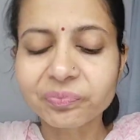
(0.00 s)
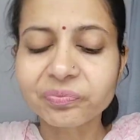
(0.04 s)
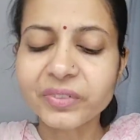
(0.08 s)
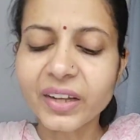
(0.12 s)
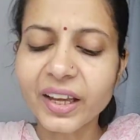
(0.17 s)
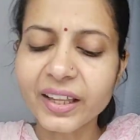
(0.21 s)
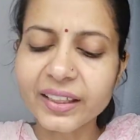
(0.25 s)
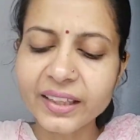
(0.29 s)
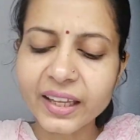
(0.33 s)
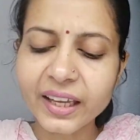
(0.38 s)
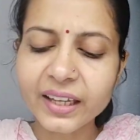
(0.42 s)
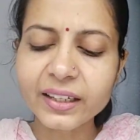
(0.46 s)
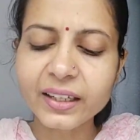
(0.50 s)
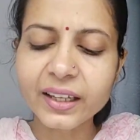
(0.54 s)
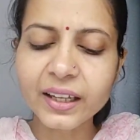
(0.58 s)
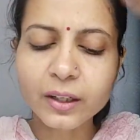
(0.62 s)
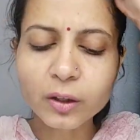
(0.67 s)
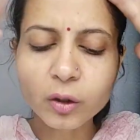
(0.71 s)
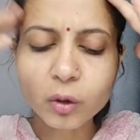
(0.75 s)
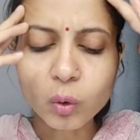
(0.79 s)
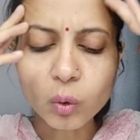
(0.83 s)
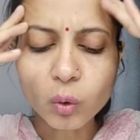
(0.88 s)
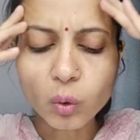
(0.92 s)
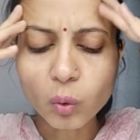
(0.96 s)
And then
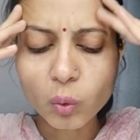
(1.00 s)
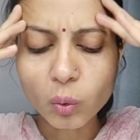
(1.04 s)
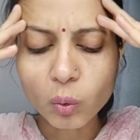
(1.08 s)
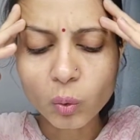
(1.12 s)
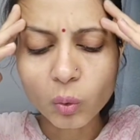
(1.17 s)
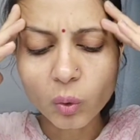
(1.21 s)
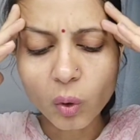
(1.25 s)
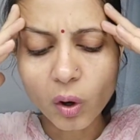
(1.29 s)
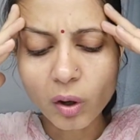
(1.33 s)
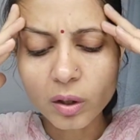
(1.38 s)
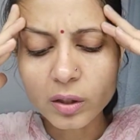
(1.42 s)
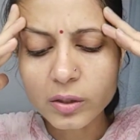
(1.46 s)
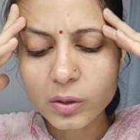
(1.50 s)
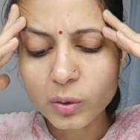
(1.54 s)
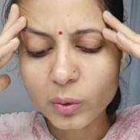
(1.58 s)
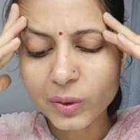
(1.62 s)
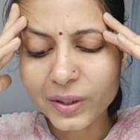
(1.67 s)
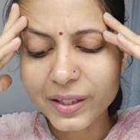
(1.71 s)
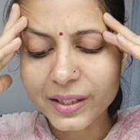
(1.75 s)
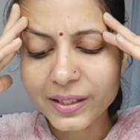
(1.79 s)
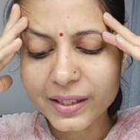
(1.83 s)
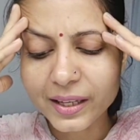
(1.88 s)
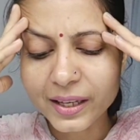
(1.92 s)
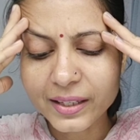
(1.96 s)
in Cuckoo also
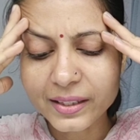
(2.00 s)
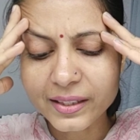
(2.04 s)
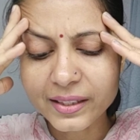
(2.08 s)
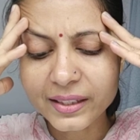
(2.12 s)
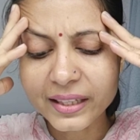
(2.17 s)
he says,